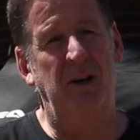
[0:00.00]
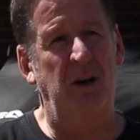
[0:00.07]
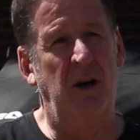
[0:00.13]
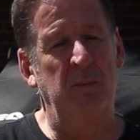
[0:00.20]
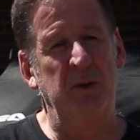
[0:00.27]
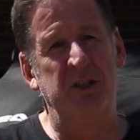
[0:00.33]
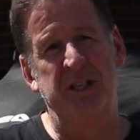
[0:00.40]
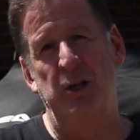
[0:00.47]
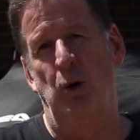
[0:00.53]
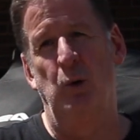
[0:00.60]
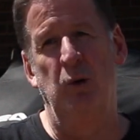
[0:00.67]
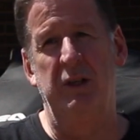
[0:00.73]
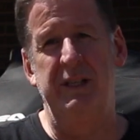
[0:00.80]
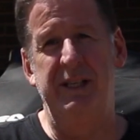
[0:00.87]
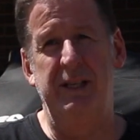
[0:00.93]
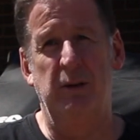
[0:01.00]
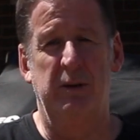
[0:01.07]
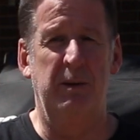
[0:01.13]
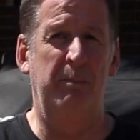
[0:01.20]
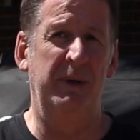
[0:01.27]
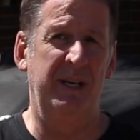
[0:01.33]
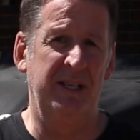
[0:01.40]
almost the only or
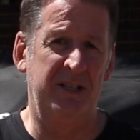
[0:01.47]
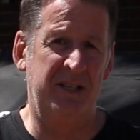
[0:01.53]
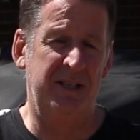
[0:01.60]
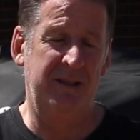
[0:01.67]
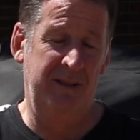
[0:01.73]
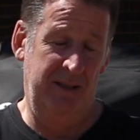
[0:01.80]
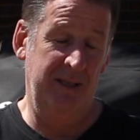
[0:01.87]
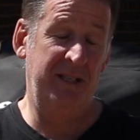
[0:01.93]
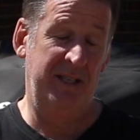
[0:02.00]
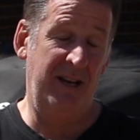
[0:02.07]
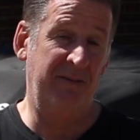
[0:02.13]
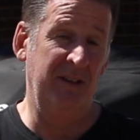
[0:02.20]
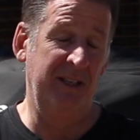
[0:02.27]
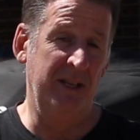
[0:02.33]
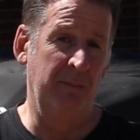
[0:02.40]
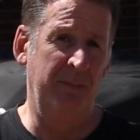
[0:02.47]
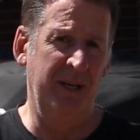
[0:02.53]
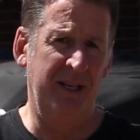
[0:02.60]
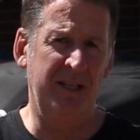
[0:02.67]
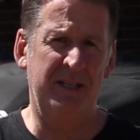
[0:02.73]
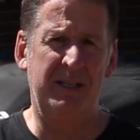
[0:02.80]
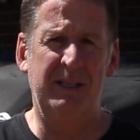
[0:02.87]
the biggest, that's definitely the
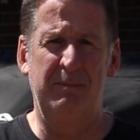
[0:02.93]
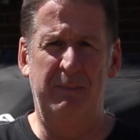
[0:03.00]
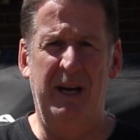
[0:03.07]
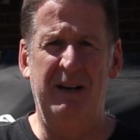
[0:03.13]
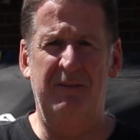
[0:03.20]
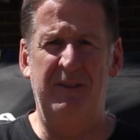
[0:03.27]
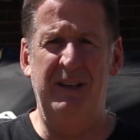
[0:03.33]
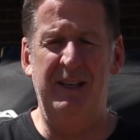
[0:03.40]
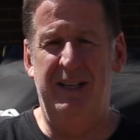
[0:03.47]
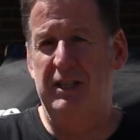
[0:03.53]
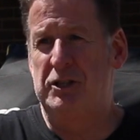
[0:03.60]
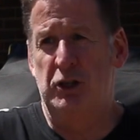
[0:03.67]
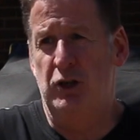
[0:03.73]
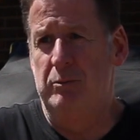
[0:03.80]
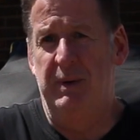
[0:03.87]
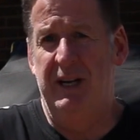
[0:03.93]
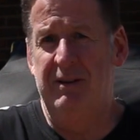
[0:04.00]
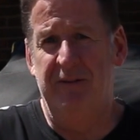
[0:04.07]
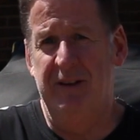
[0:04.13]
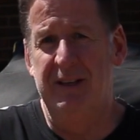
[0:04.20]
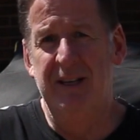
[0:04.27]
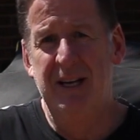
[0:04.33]
biggest benefit. And it's a good
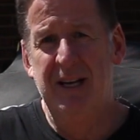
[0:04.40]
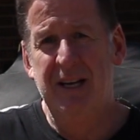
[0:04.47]
benefit.